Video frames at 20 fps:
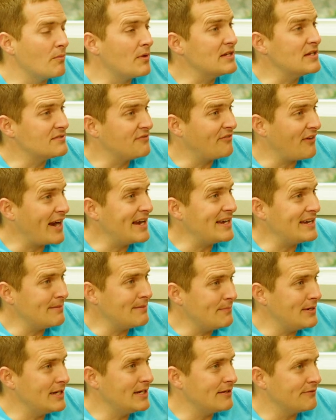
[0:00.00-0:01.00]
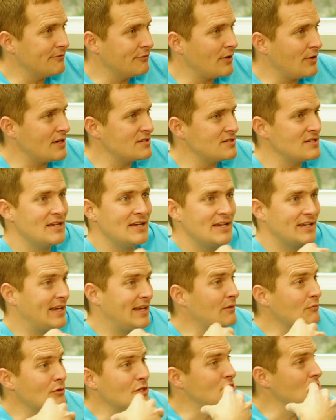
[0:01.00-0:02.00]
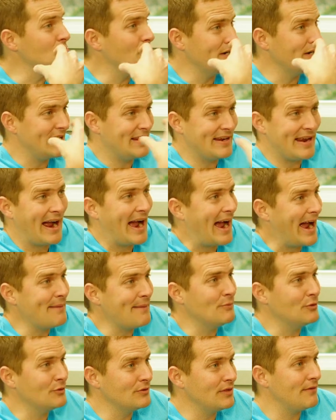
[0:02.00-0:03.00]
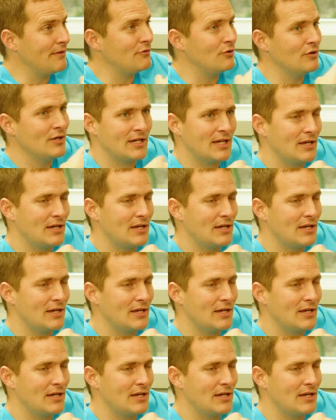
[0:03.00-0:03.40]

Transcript: is finding meaning for us, can we do it in a high mood level?